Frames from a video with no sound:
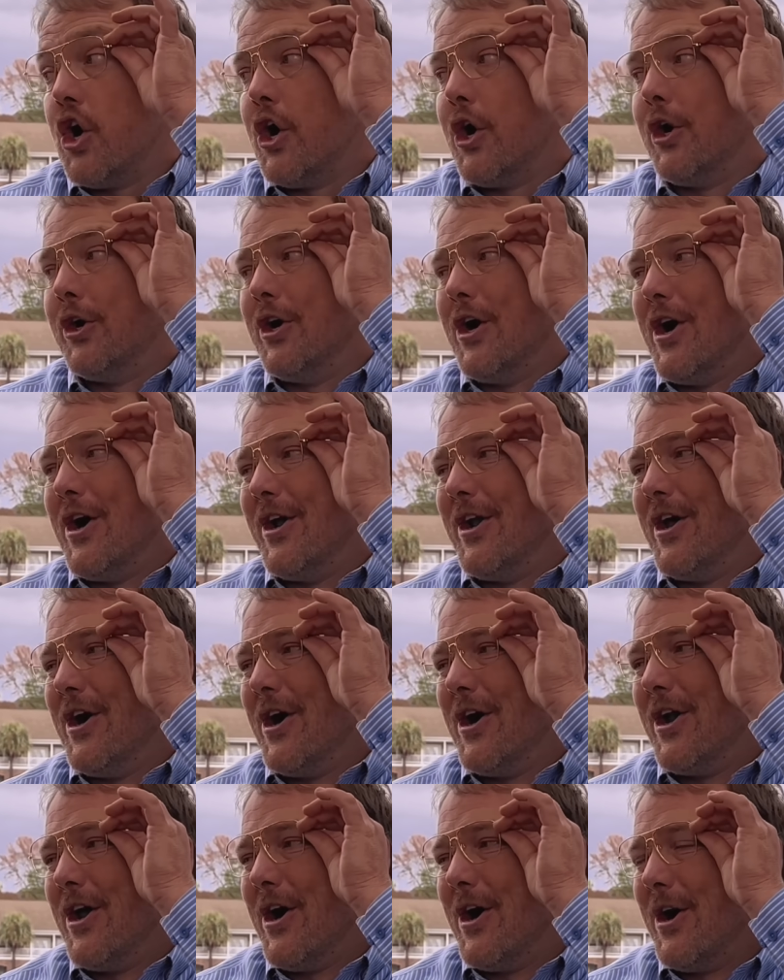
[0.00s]
no, no,
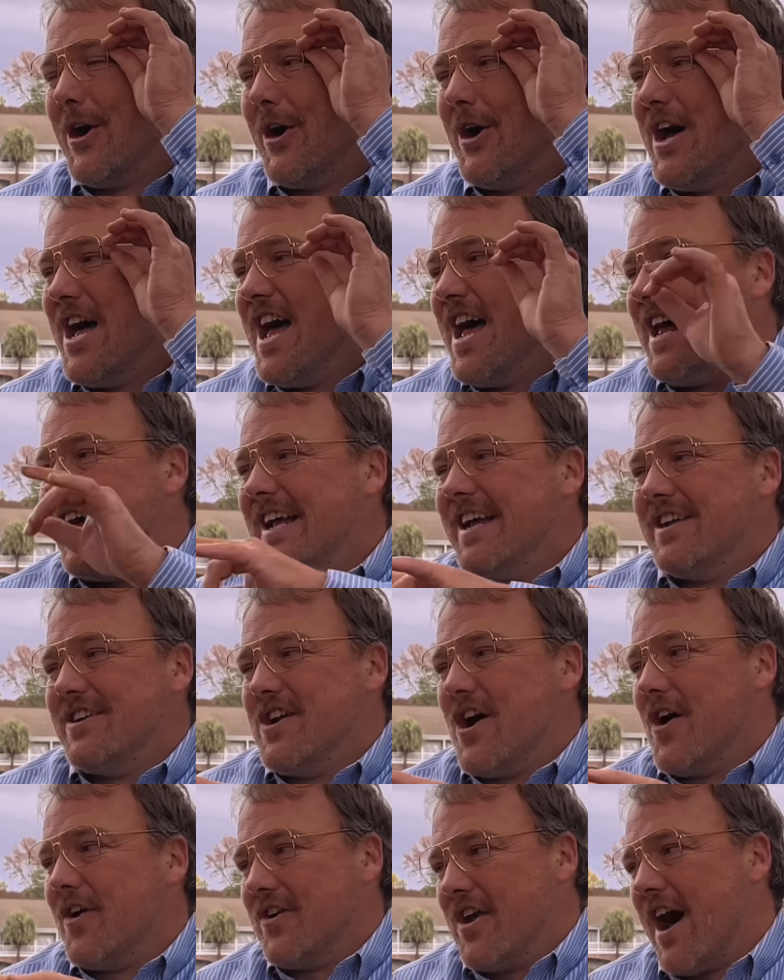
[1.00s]
no,
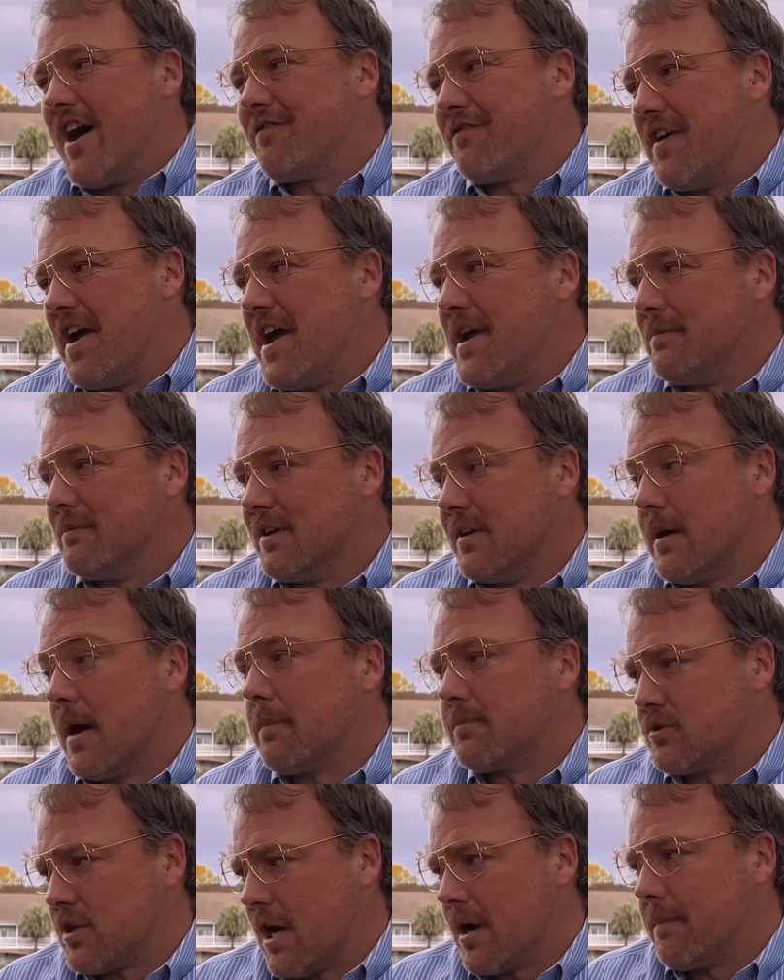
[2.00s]
no, not family.
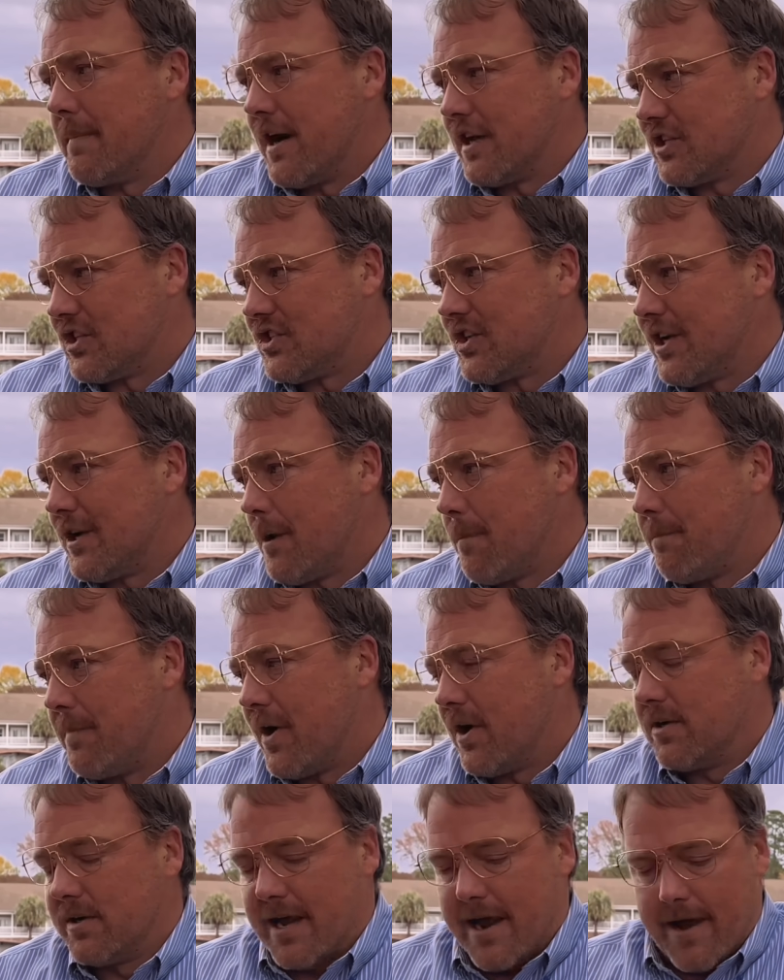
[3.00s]
I'm talking about single
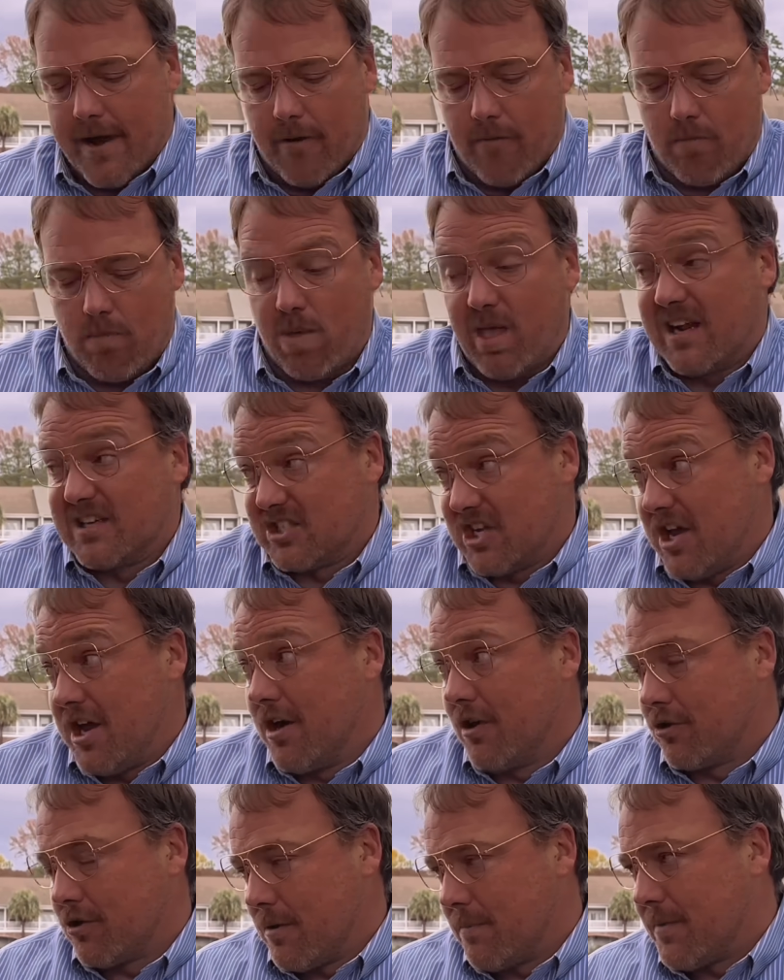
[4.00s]
per. Now that's a
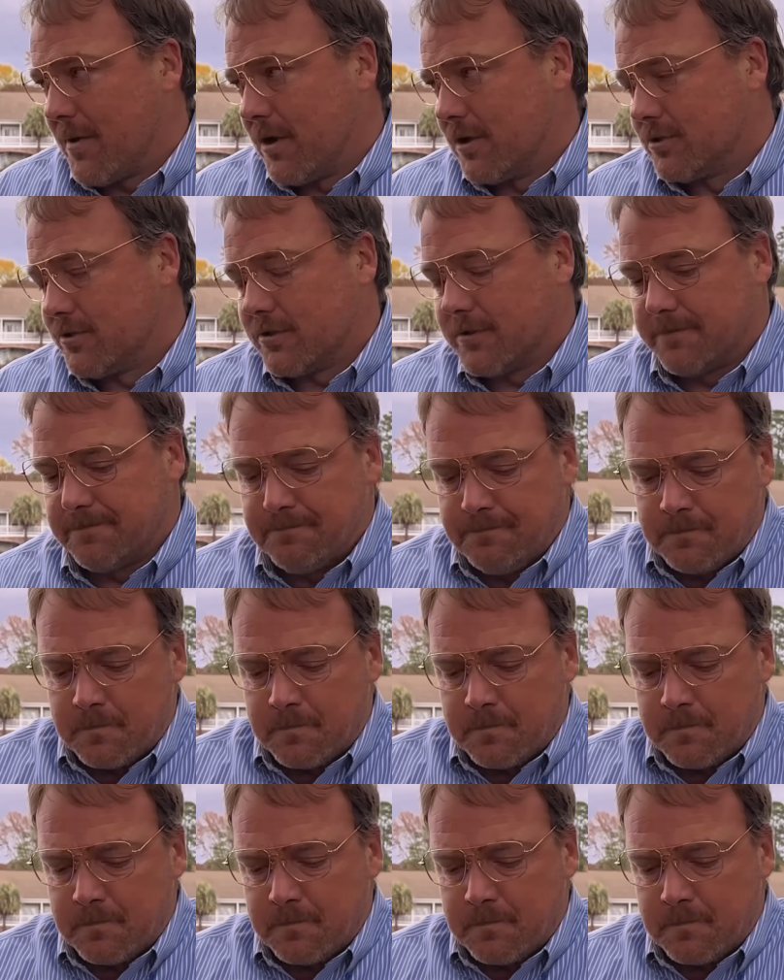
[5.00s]
healthy person.